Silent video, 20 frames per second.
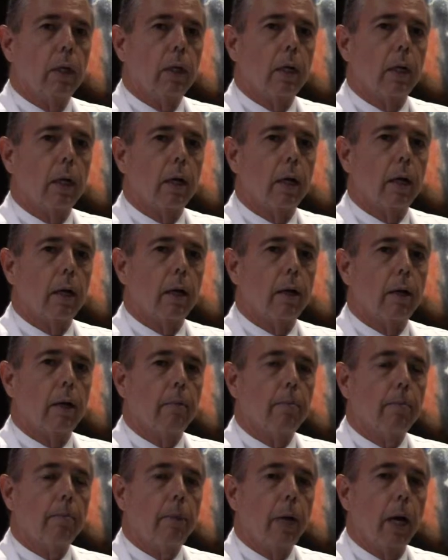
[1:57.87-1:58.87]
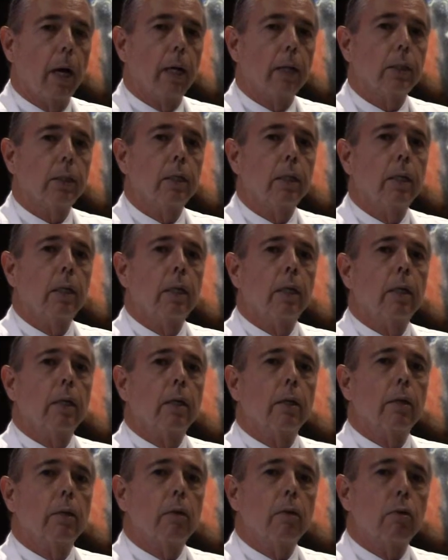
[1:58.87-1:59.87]
But
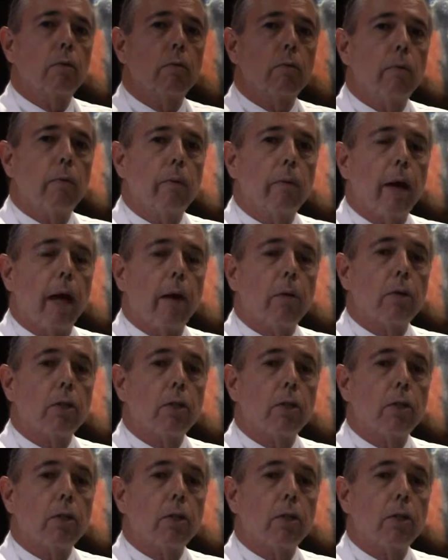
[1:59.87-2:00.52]
I